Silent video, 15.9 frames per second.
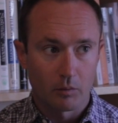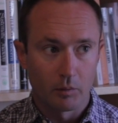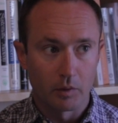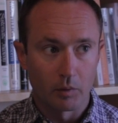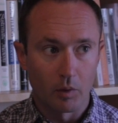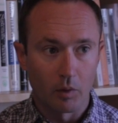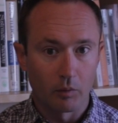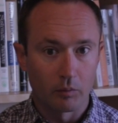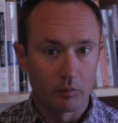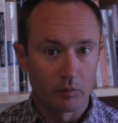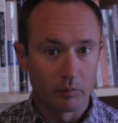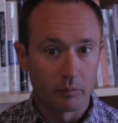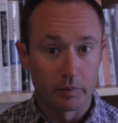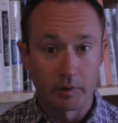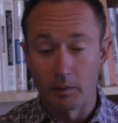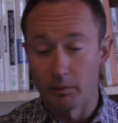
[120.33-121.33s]
We won't
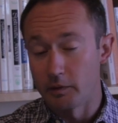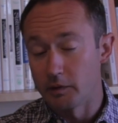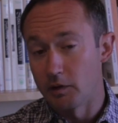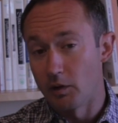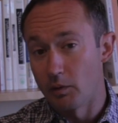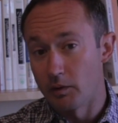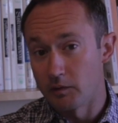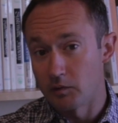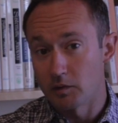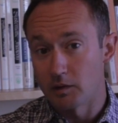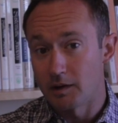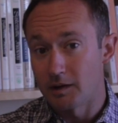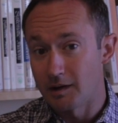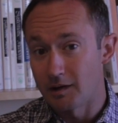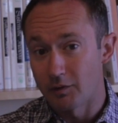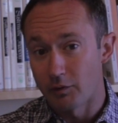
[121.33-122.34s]
be able to go into any